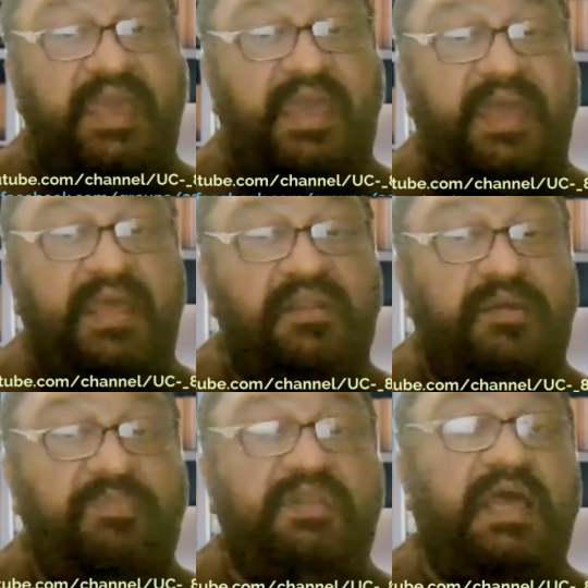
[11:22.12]
And
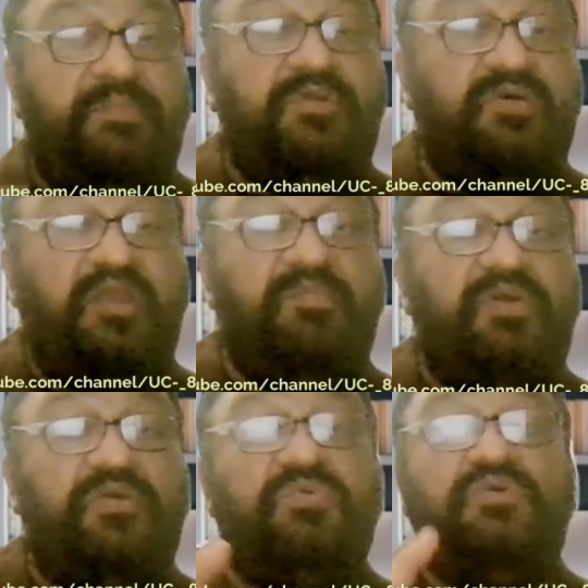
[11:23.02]
I mean, I'm talking
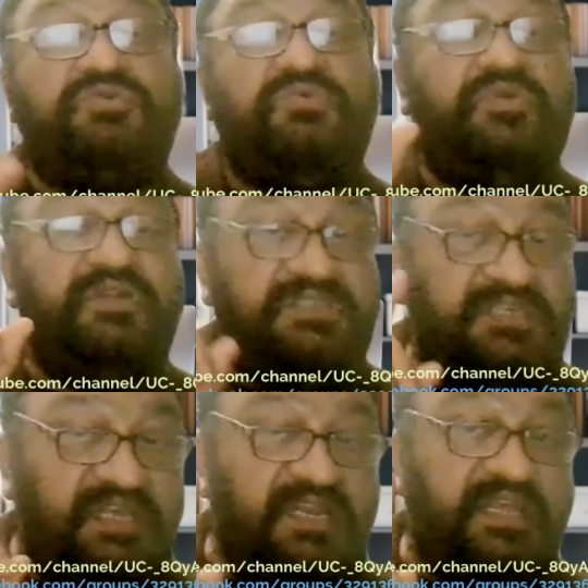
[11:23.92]
about course code is
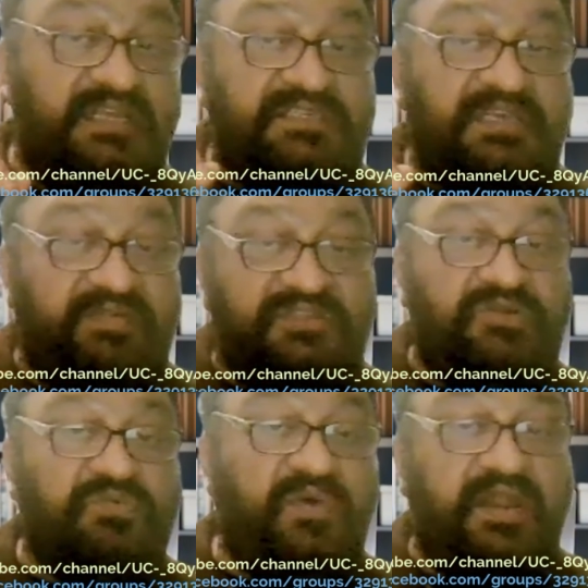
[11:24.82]
ELING
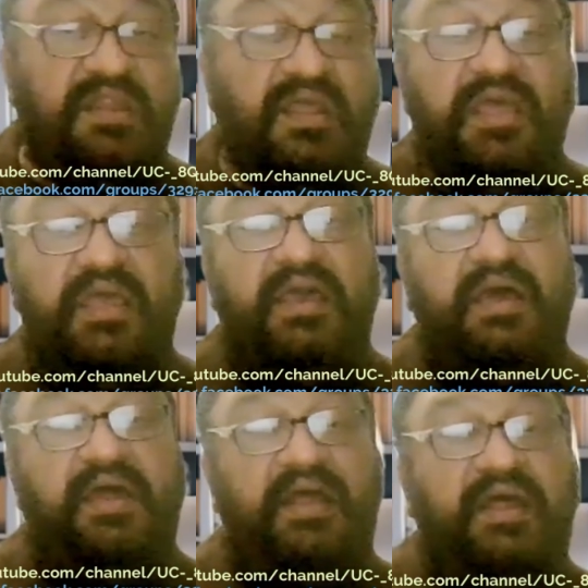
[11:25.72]
701.
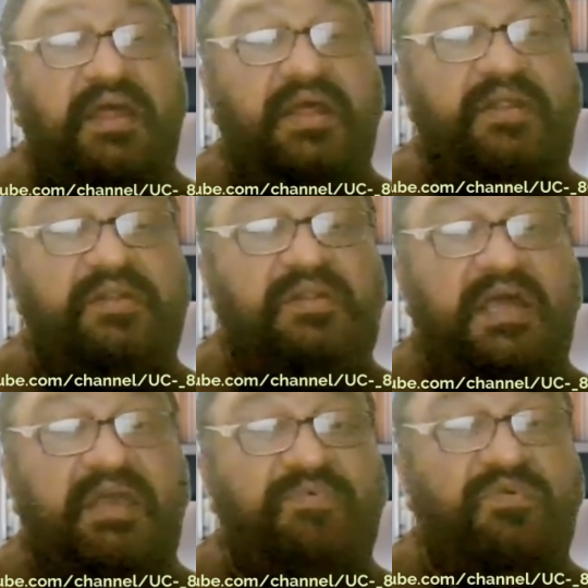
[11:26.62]
I
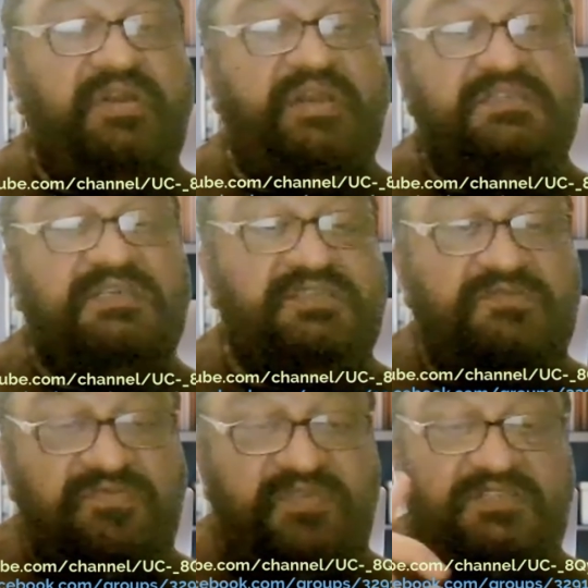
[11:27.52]
have already
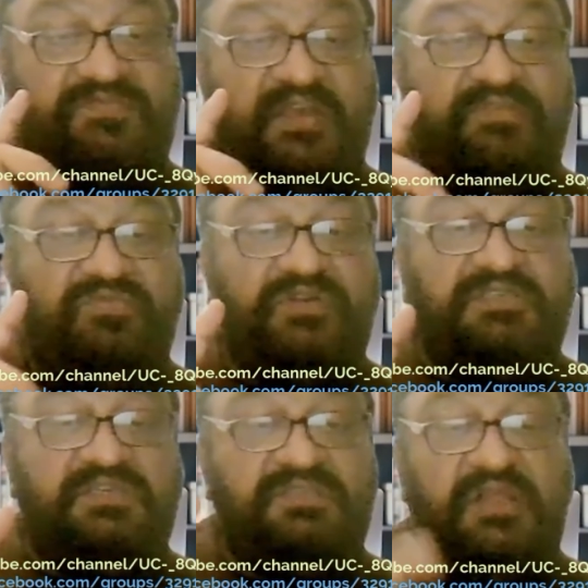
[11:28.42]
discussed first 5
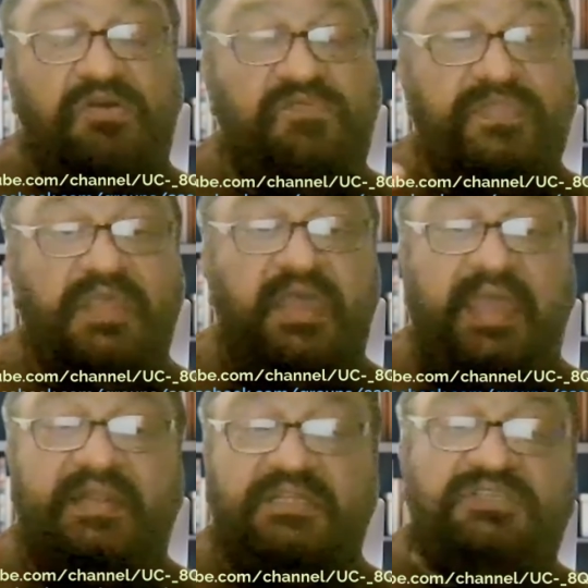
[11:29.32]
questions now,
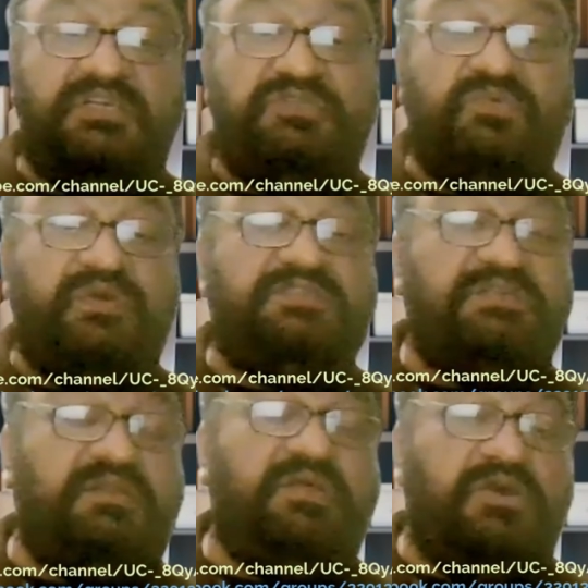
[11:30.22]
and the 6th
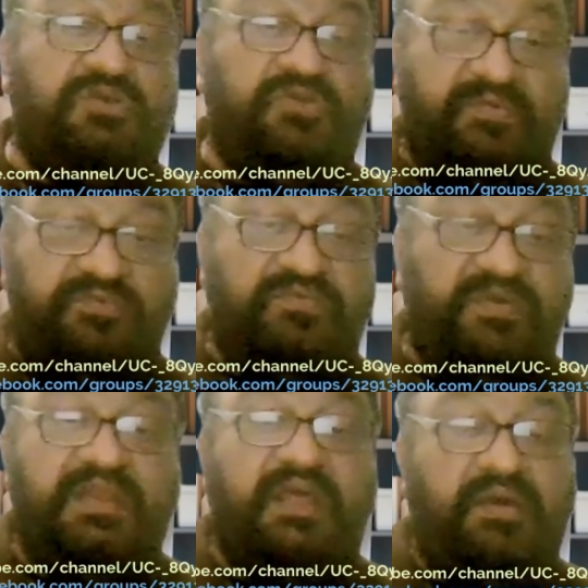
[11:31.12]
question you have to
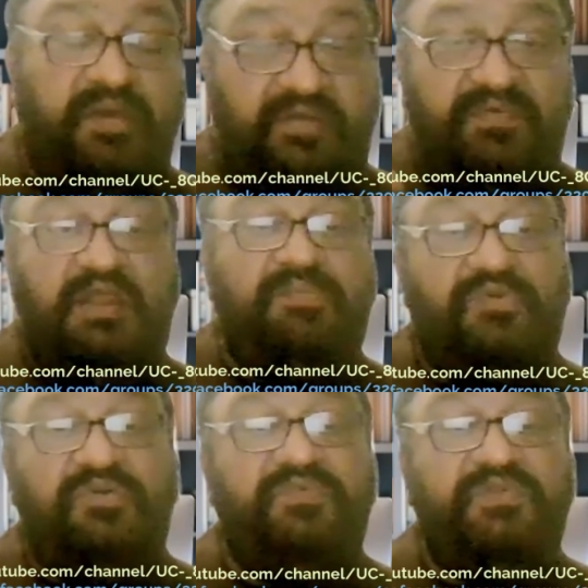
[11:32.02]
wait. I will
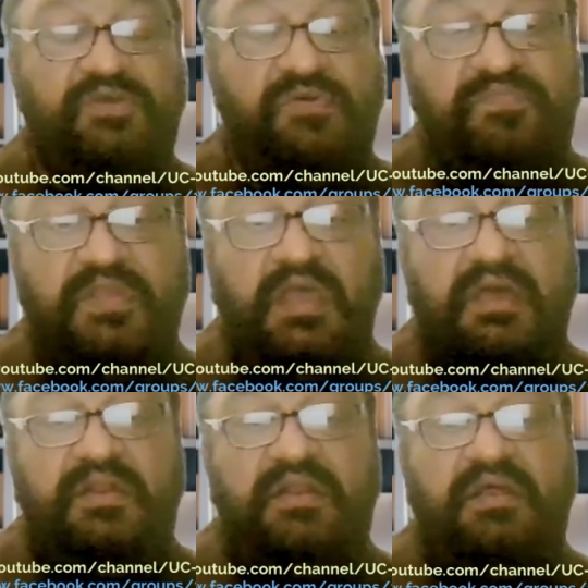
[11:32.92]
upload video.
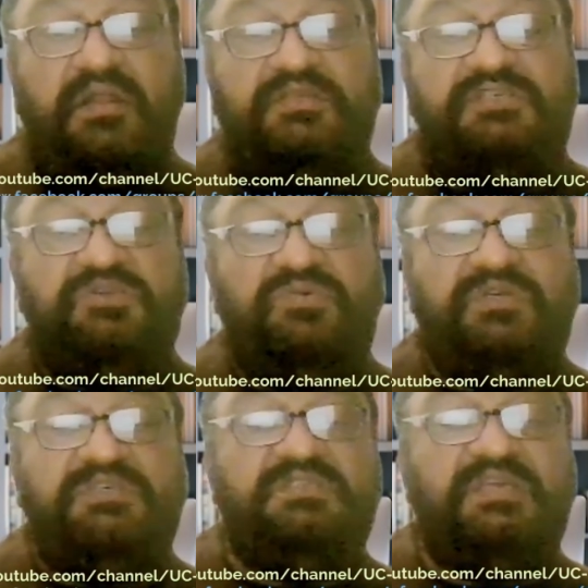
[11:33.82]
Research
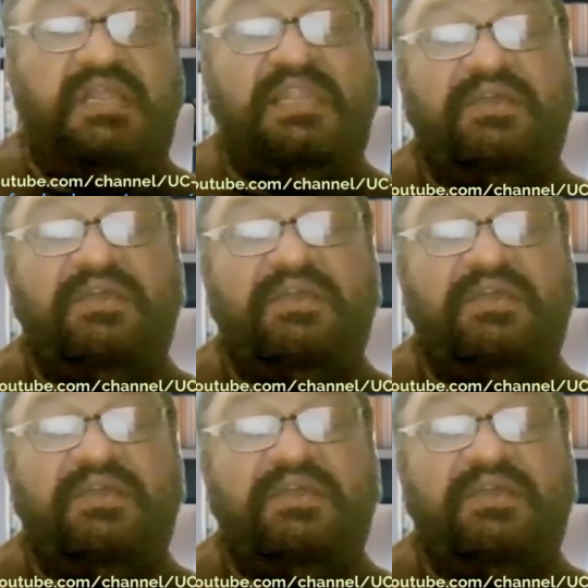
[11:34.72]
questions and